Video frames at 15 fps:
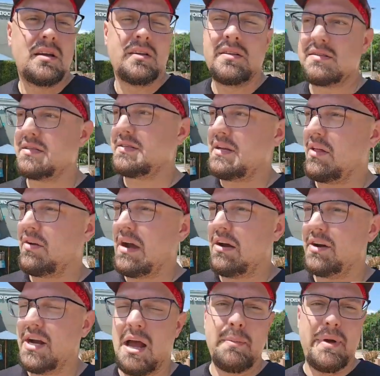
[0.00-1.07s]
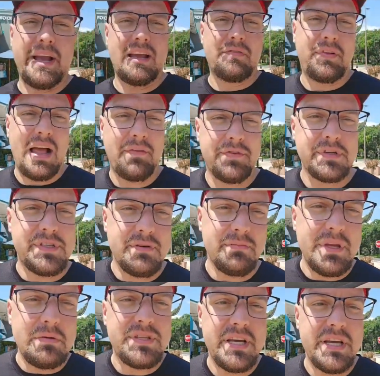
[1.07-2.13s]
This is another area. I might get flagged for some
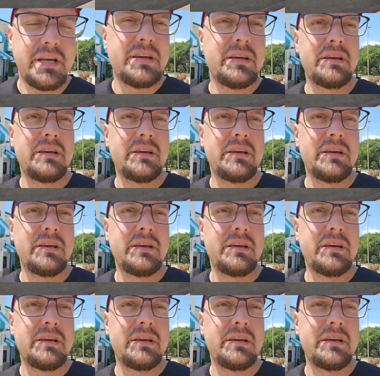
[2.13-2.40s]
music.